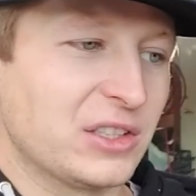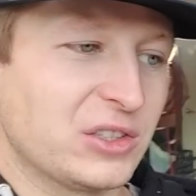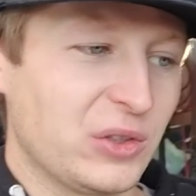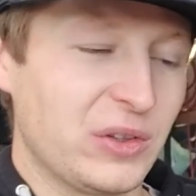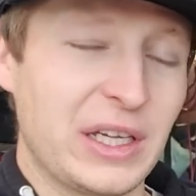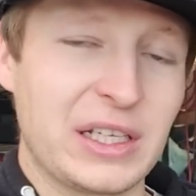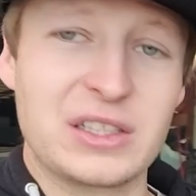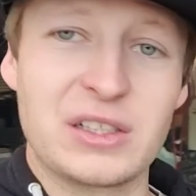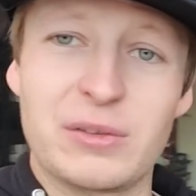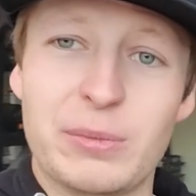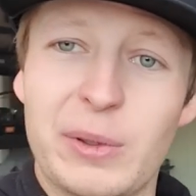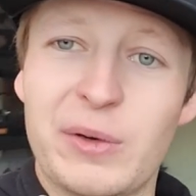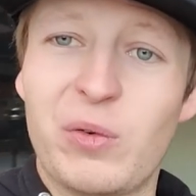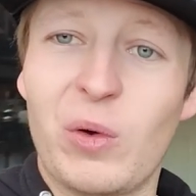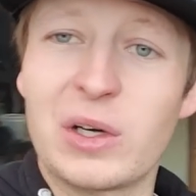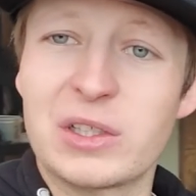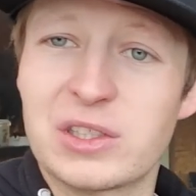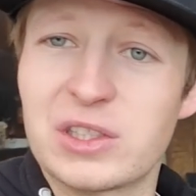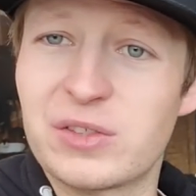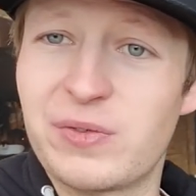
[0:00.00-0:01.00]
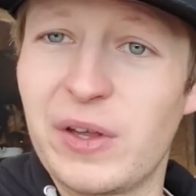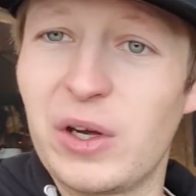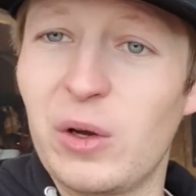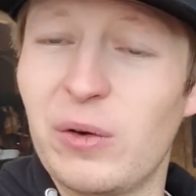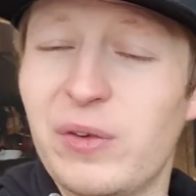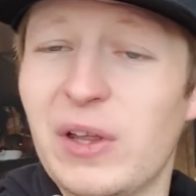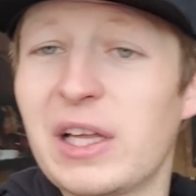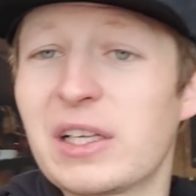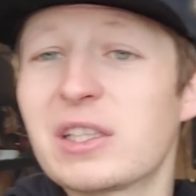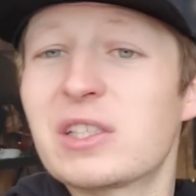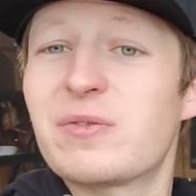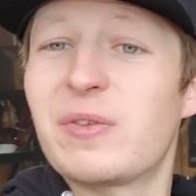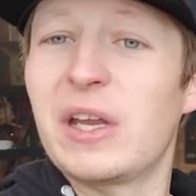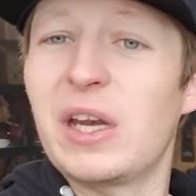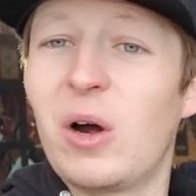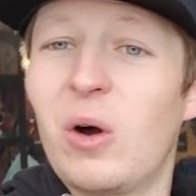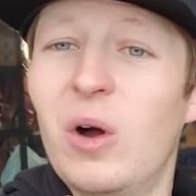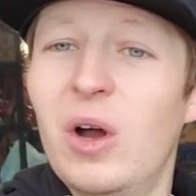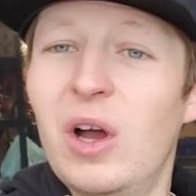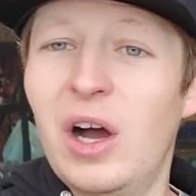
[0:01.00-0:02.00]
So thanks everybody for watching this video. If you like this
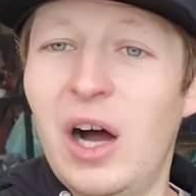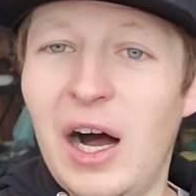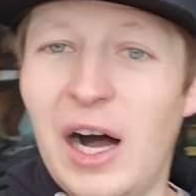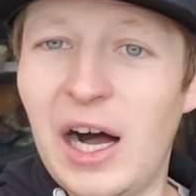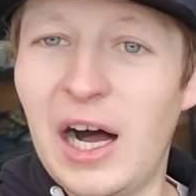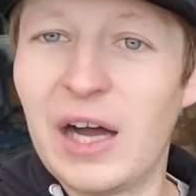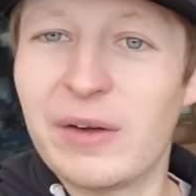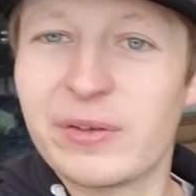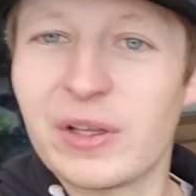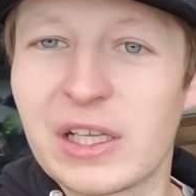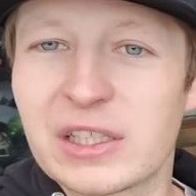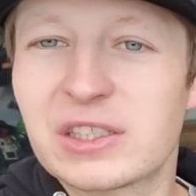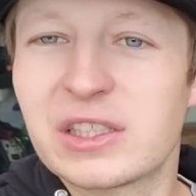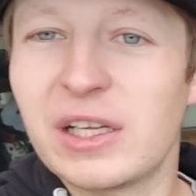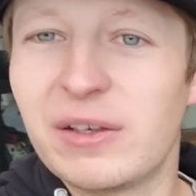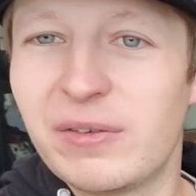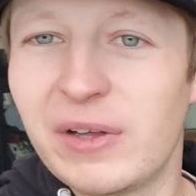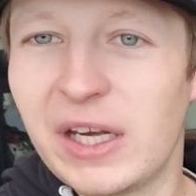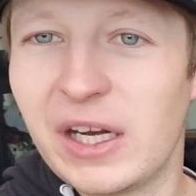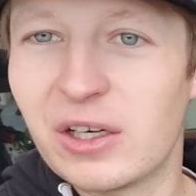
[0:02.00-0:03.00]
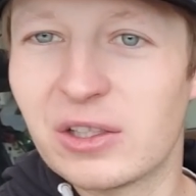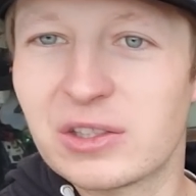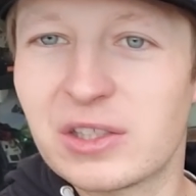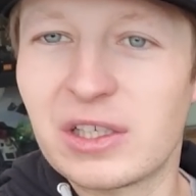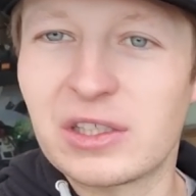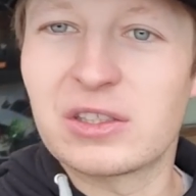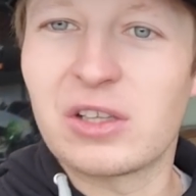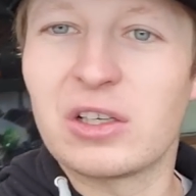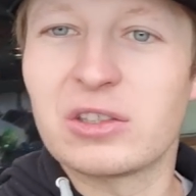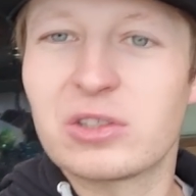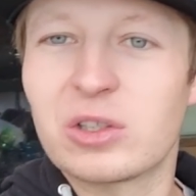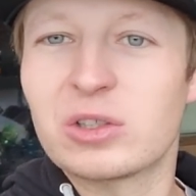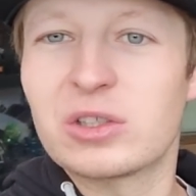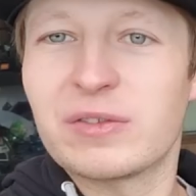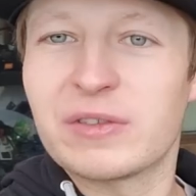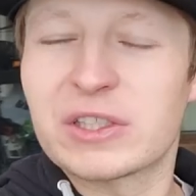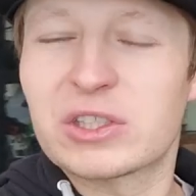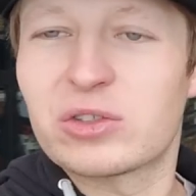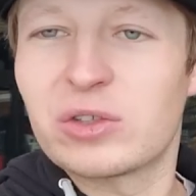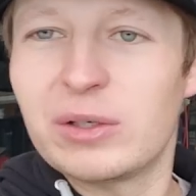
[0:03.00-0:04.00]
video, if you like said videos, there's all sorts
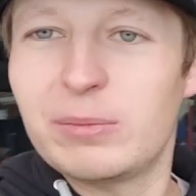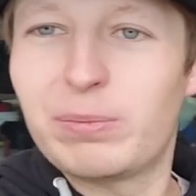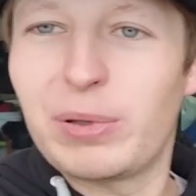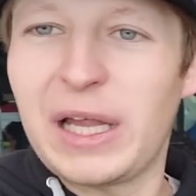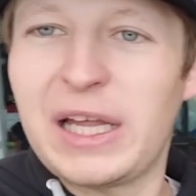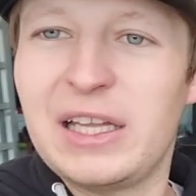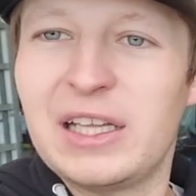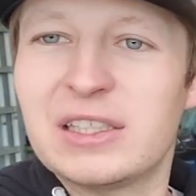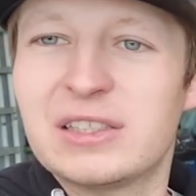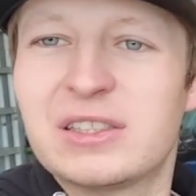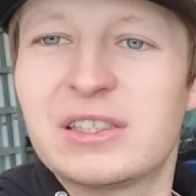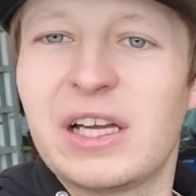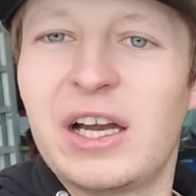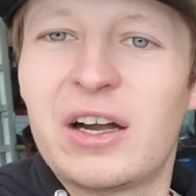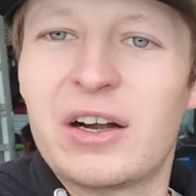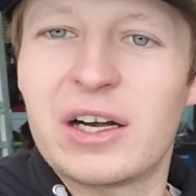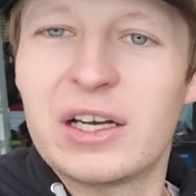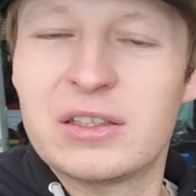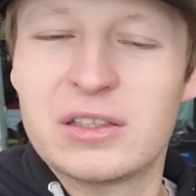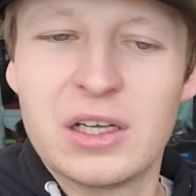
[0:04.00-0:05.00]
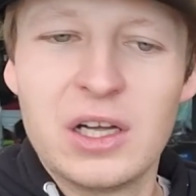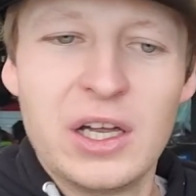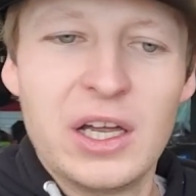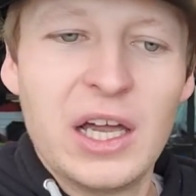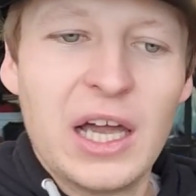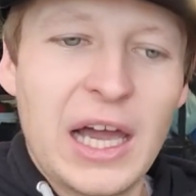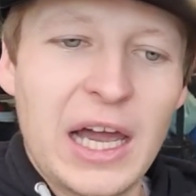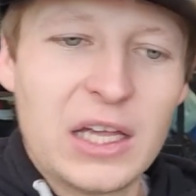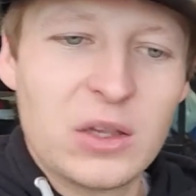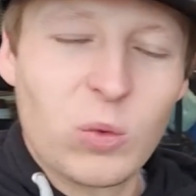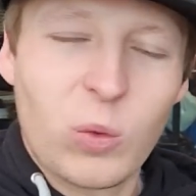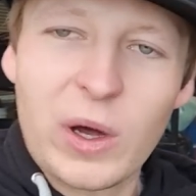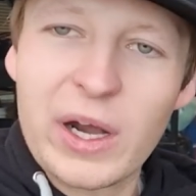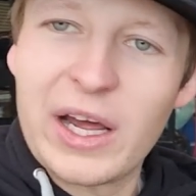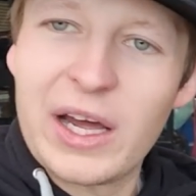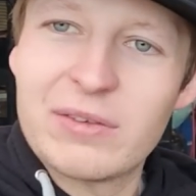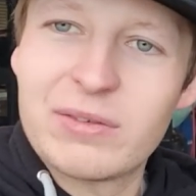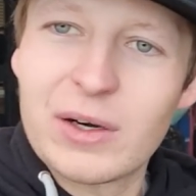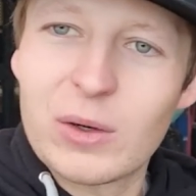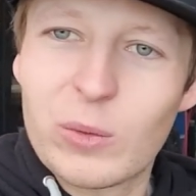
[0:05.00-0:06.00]
of extreme playlists here and
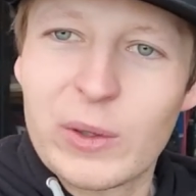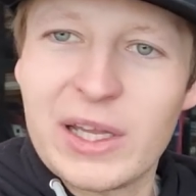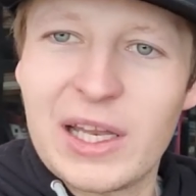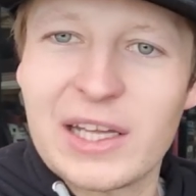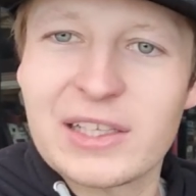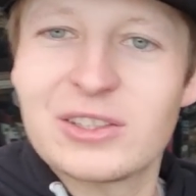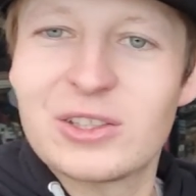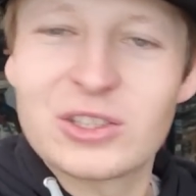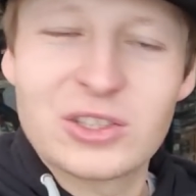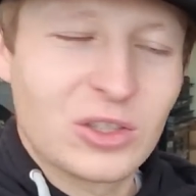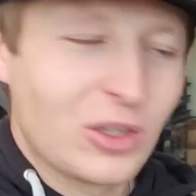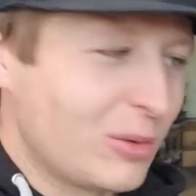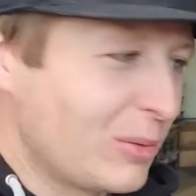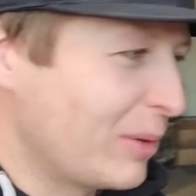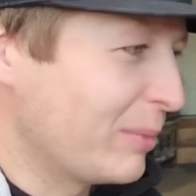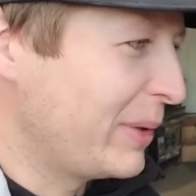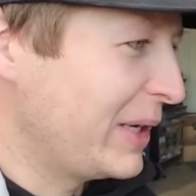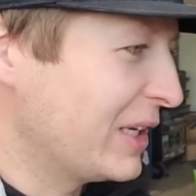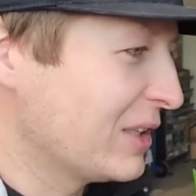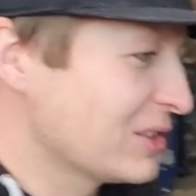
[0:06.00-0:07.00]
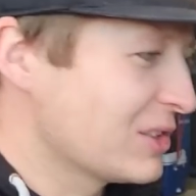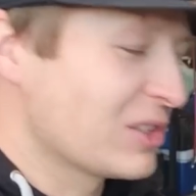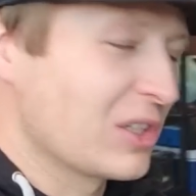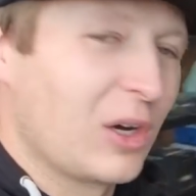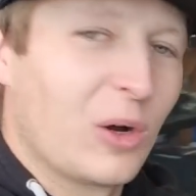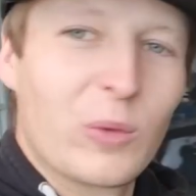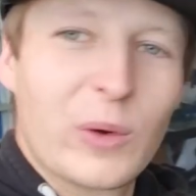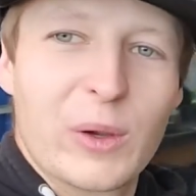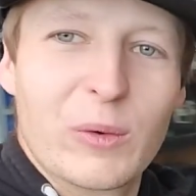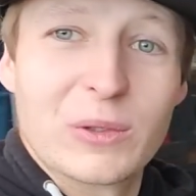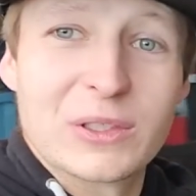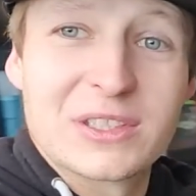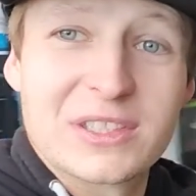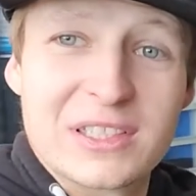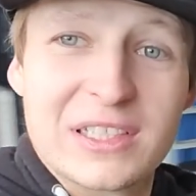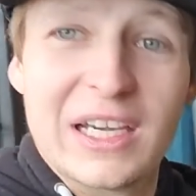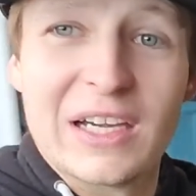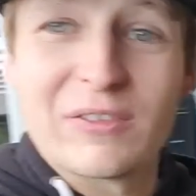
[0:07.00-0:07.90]
whatever. We like to snowmobile, so we will see